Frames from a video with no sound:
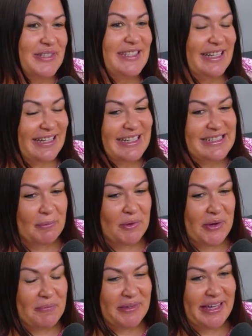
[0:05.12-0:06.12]
Signet
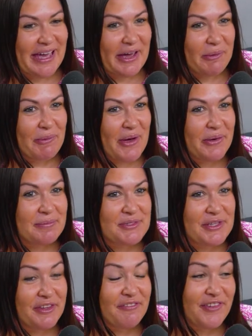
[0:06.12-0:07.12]
WNBL. Welcome
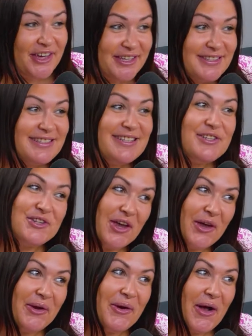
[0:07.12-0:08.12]
to the first
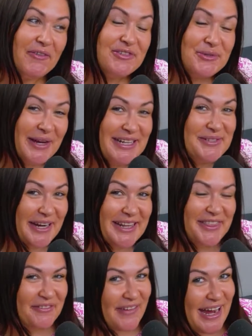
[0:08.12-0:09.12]
show of
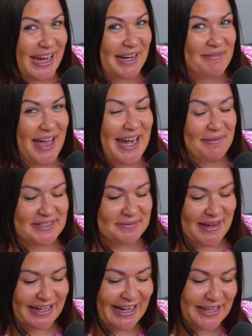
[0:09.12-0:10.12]
2023. My name is
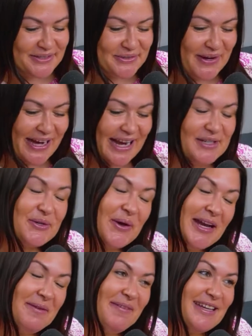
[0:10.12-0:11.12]
Megan Hustwaite, and
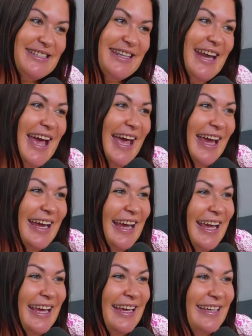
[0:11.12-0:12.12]
joining me today
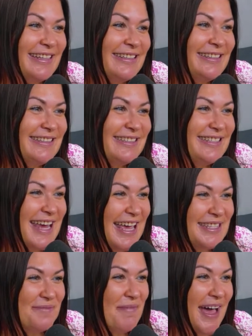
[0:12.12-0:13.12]
is
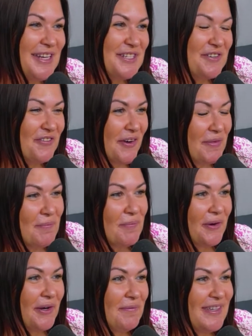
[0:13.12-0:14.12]
Tess Madgen from the
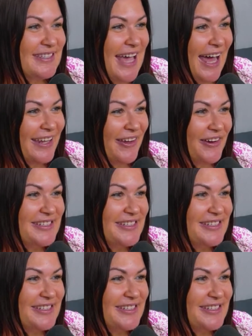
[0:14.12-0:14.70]
Boomers. Hello,